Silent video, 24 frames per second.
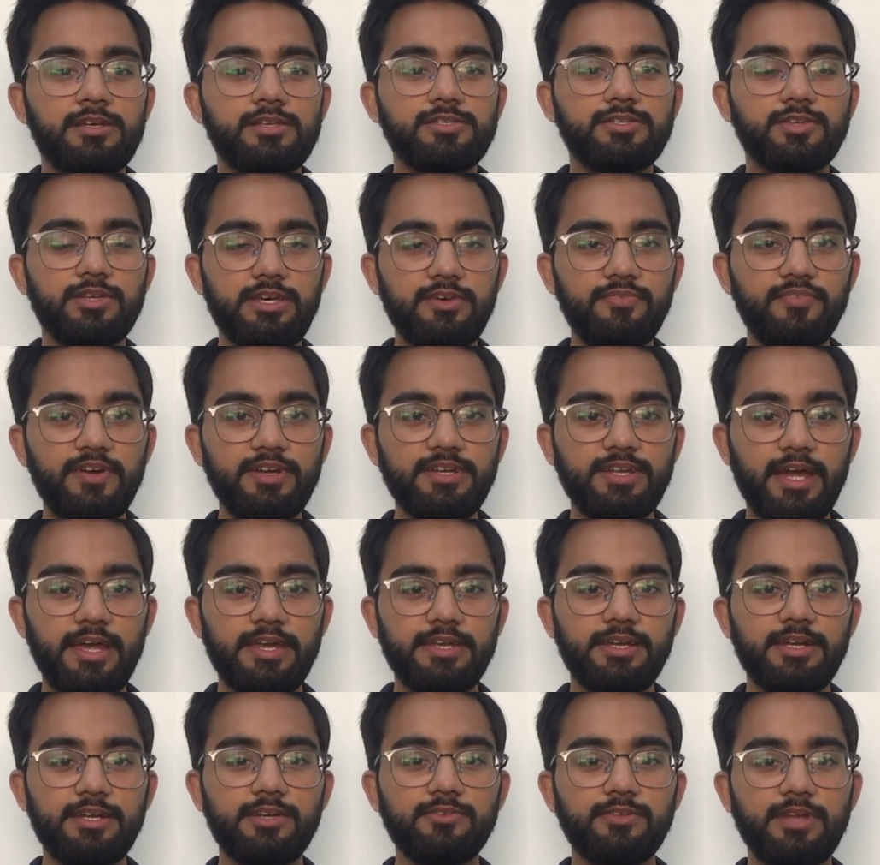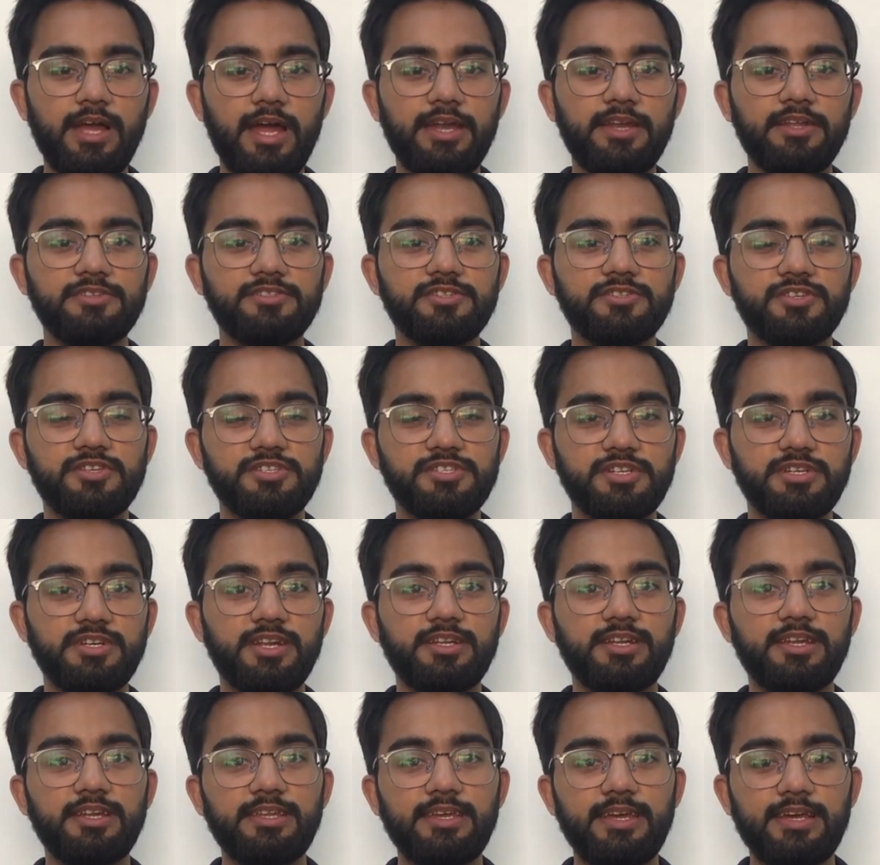So if a title to land is registered
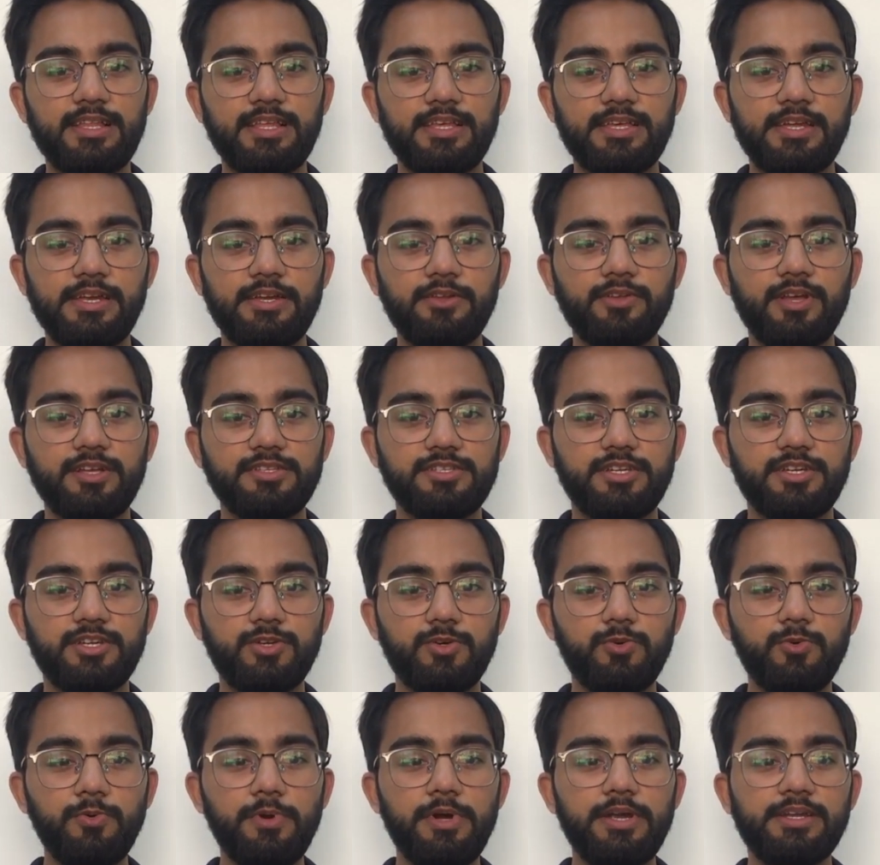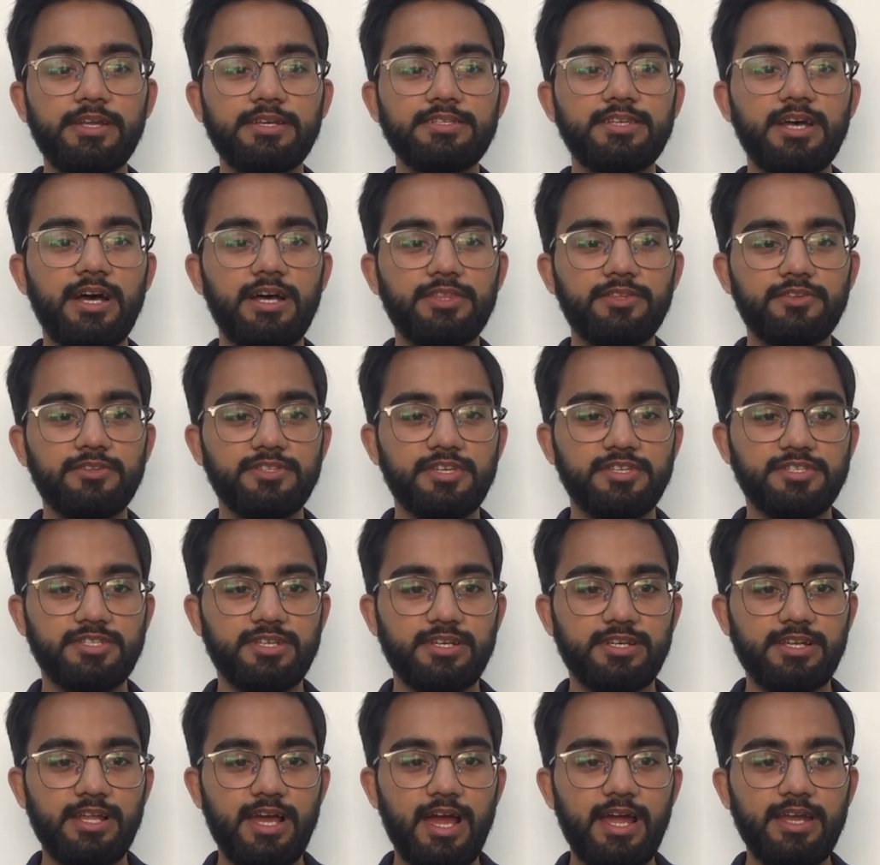under LRA 2002, it is
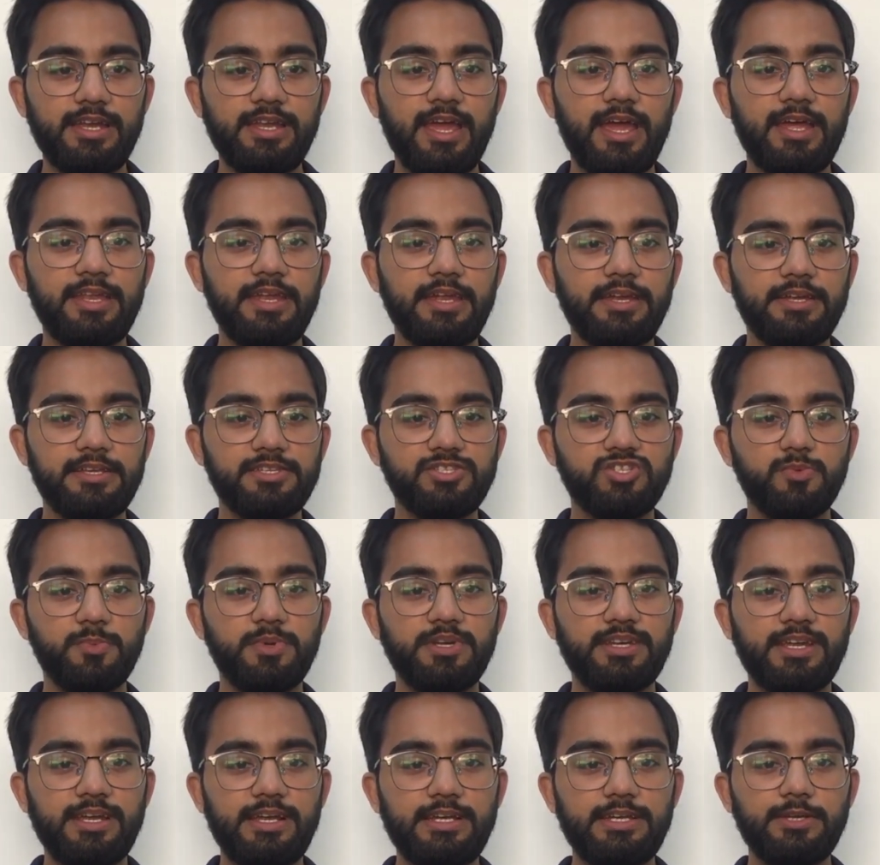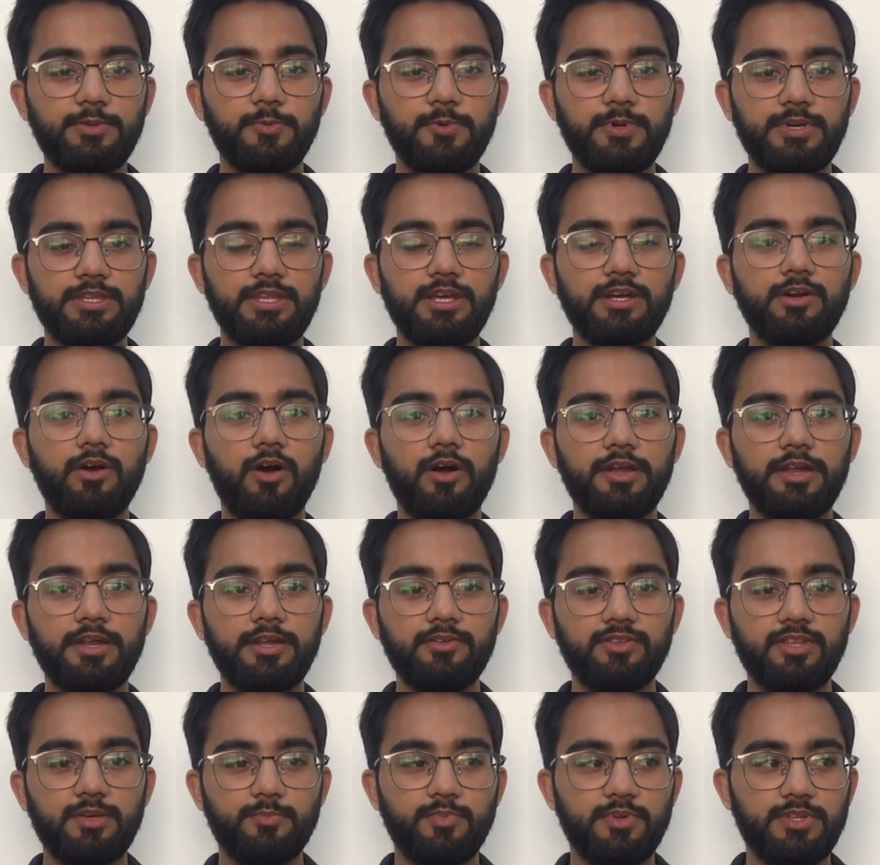unregistered land and it is to be dealt with according
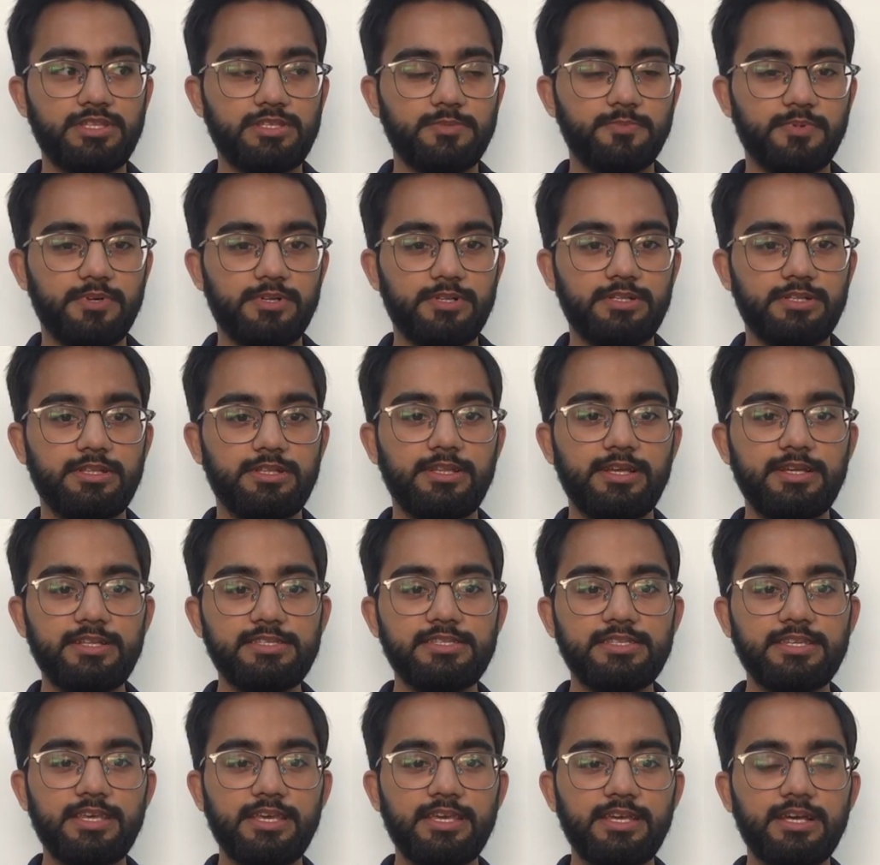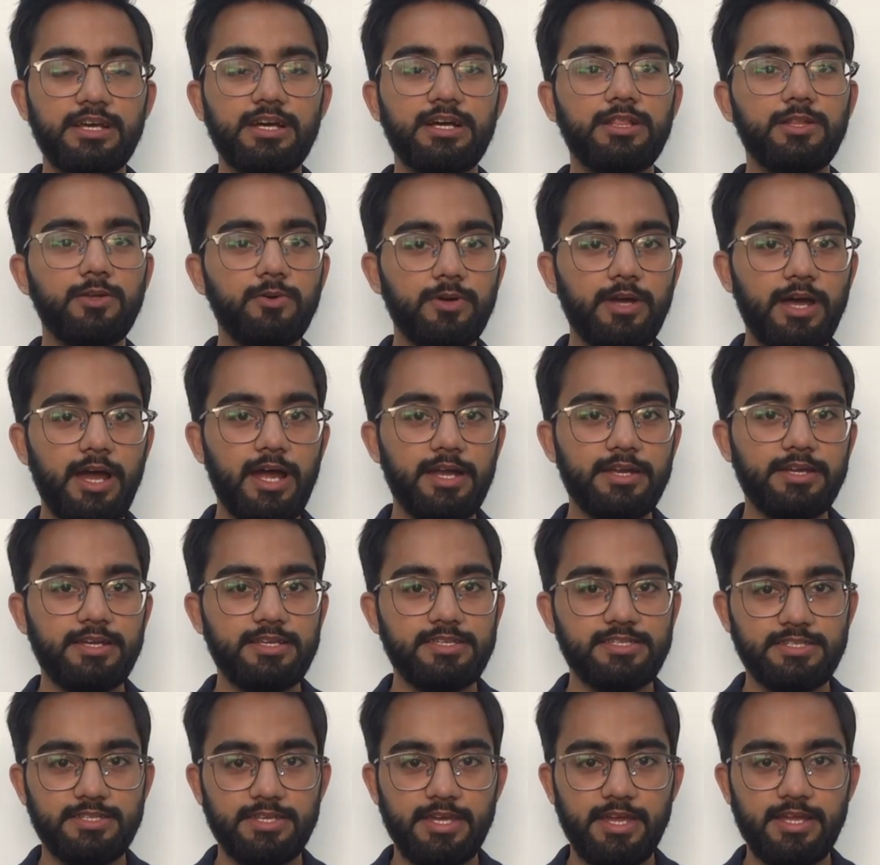to the principle. Let's take a look at
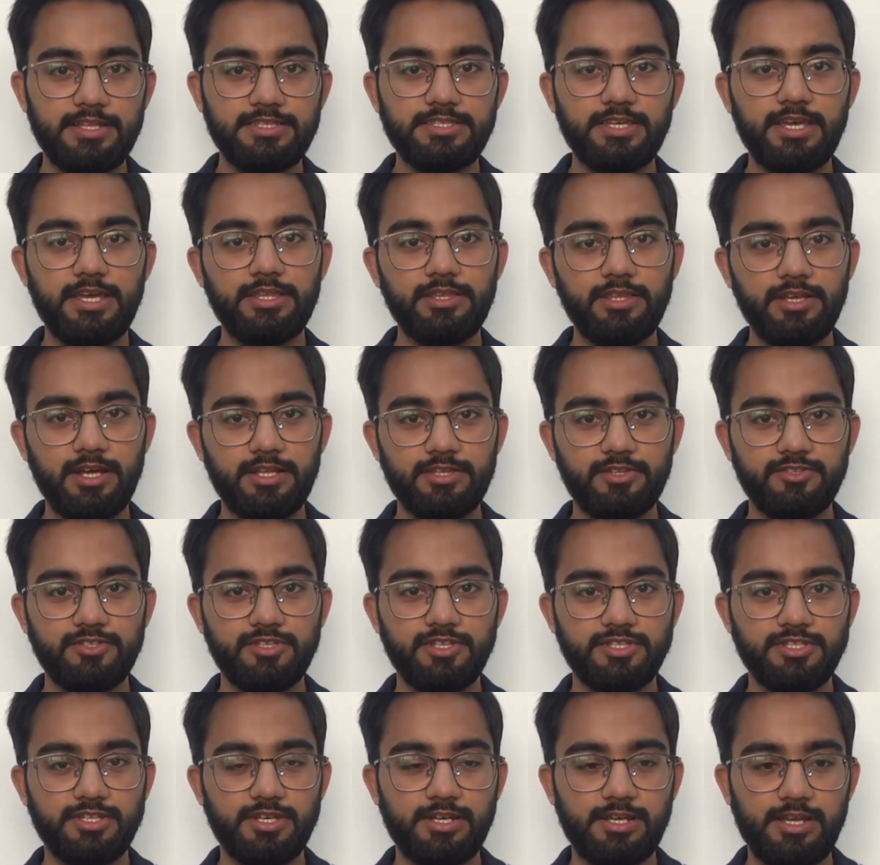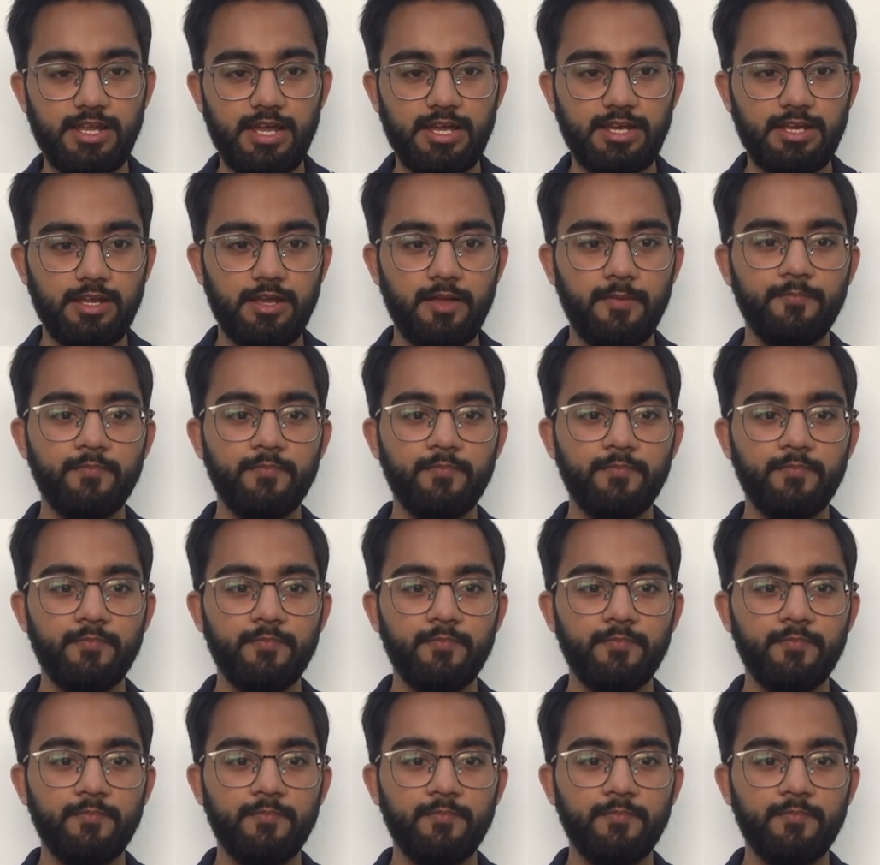estates in unregistered land.